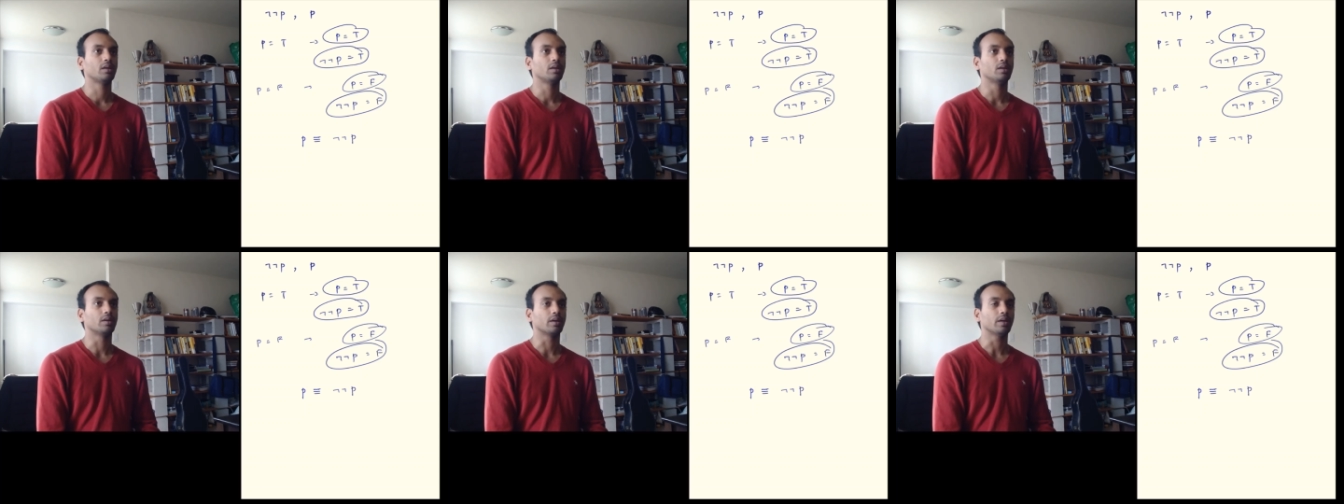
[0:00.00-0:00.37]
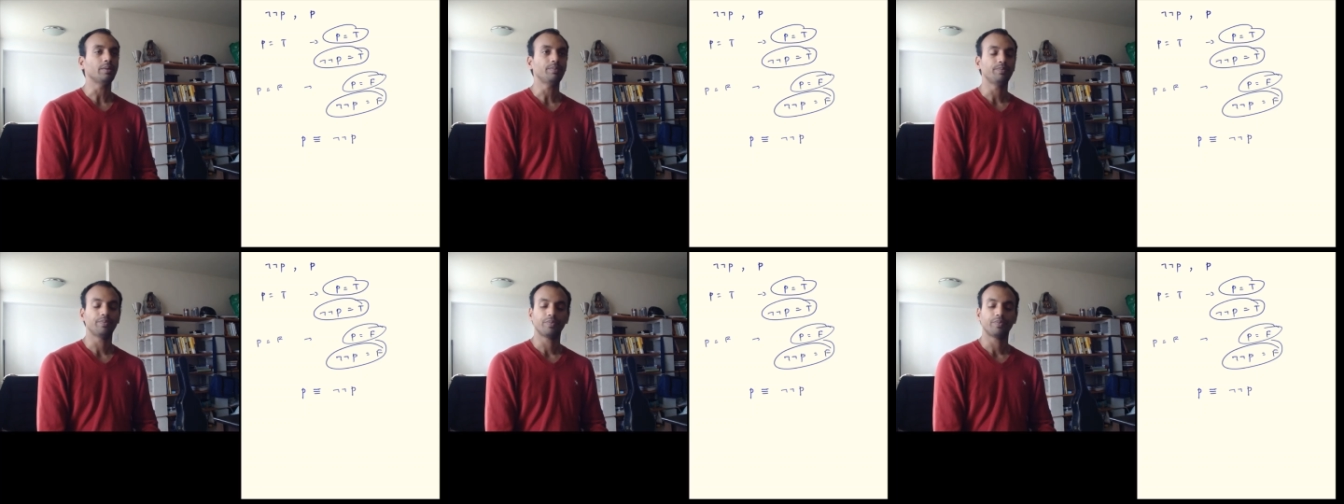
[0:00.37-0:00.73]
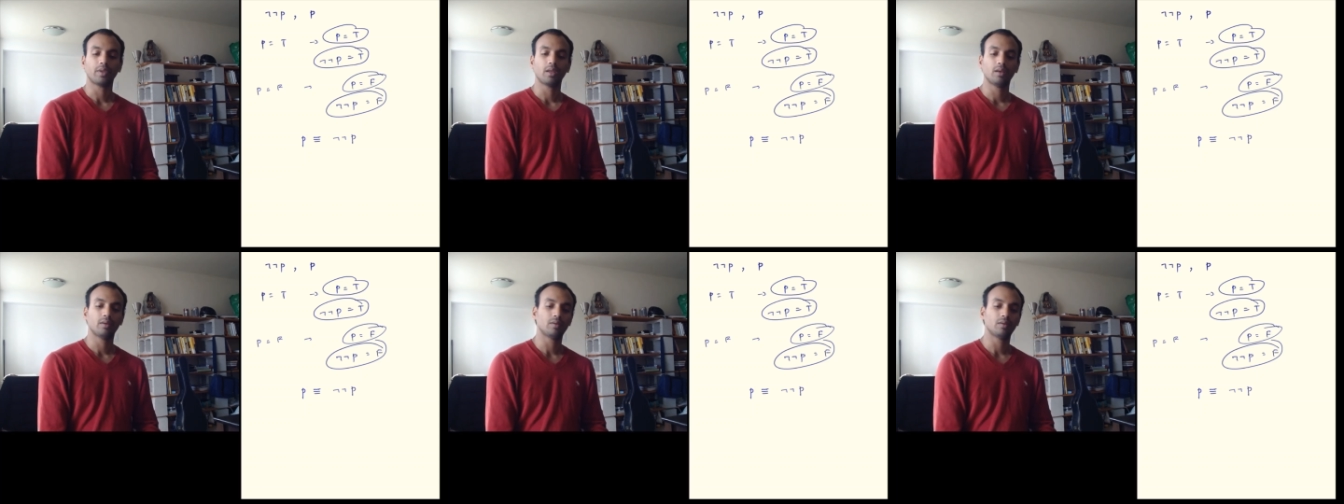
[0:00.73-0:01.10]
Okay,
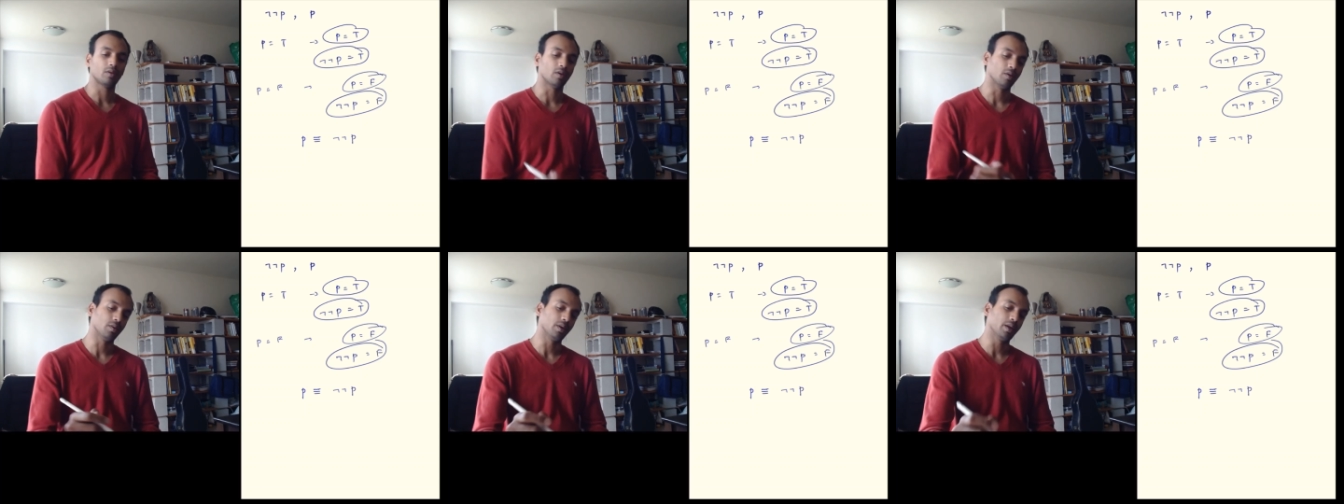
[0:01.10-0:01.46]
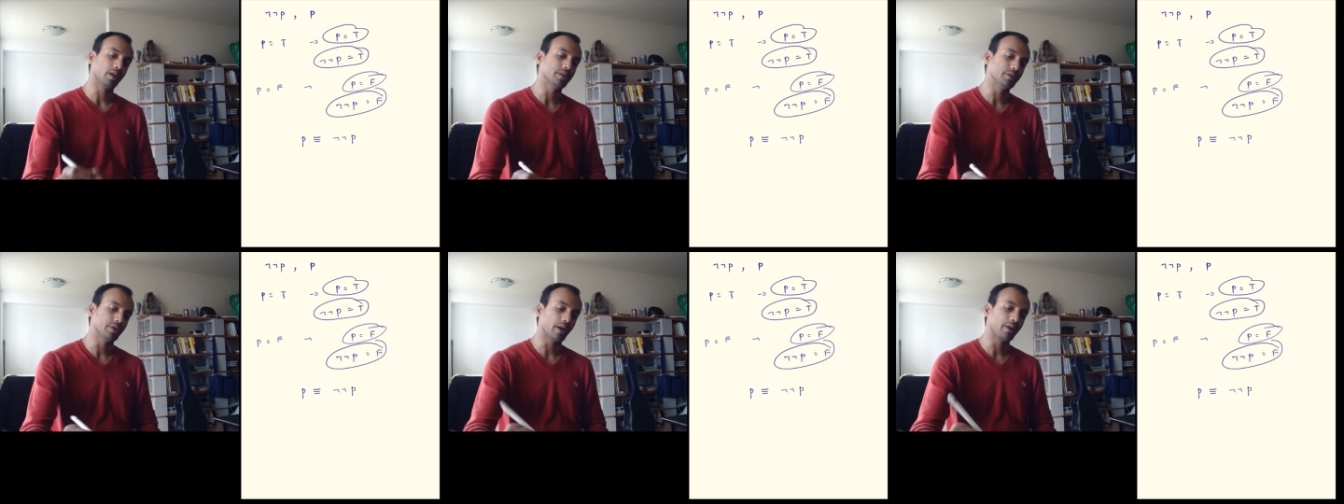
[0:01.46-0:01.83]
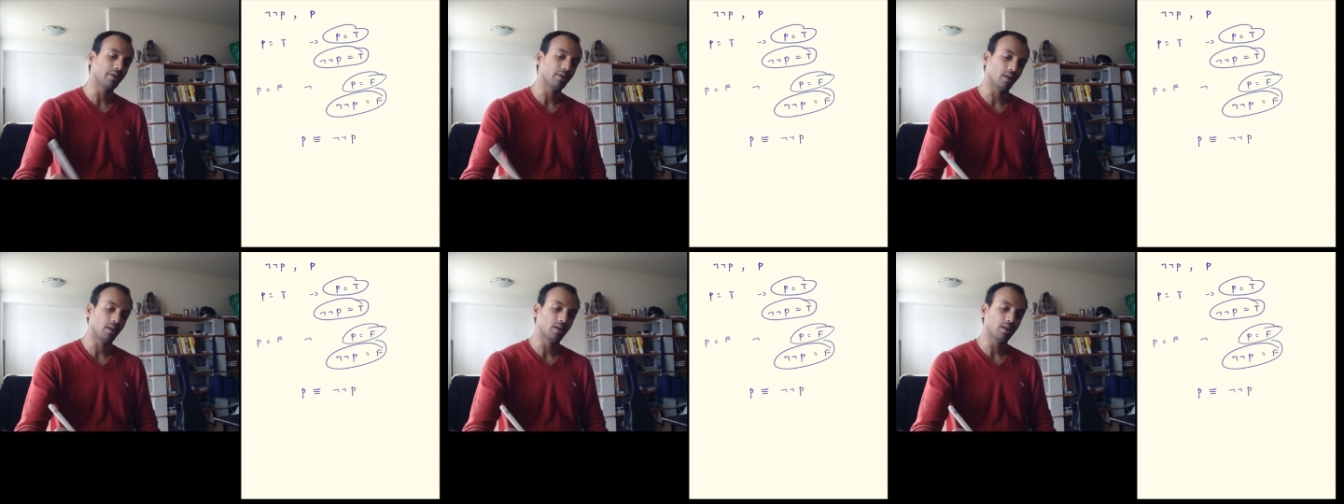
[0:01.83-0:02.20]
so in
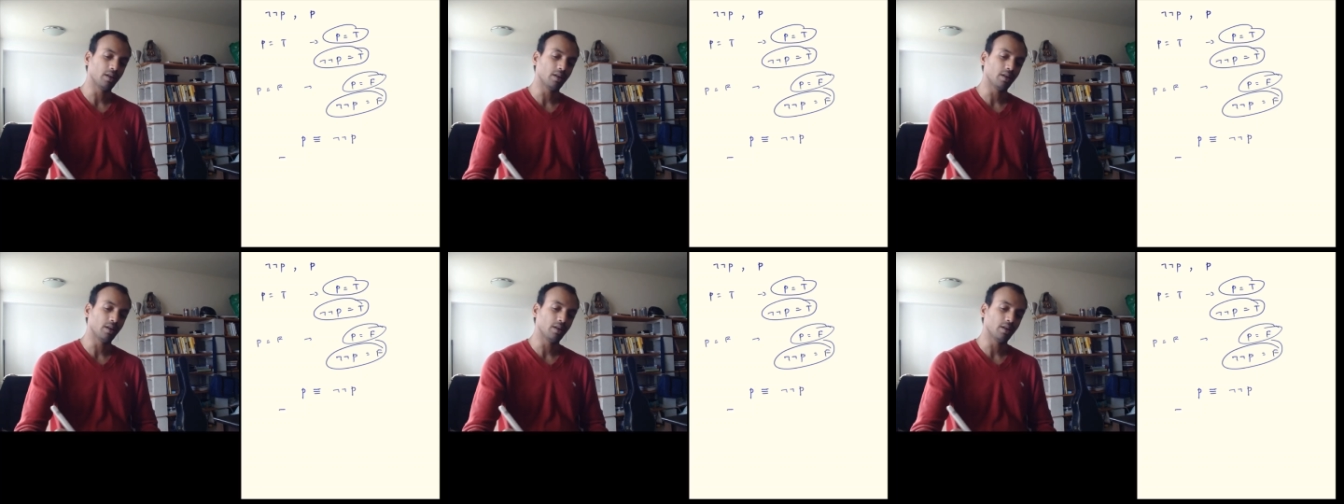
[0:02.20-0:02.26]
general,